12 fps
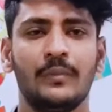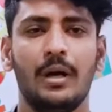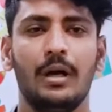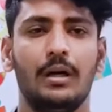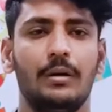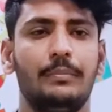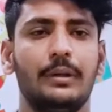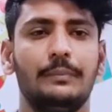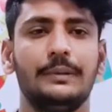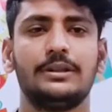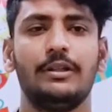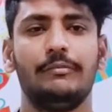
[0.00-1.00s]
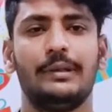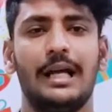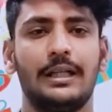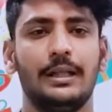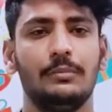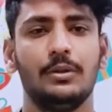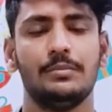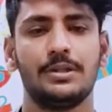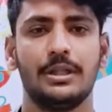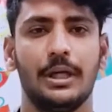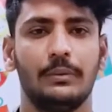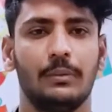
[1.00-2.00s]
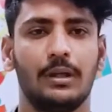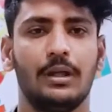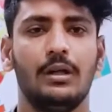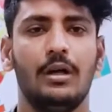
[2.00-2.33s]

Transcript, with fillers: uh, purpose of Pinnacle Blooms Network.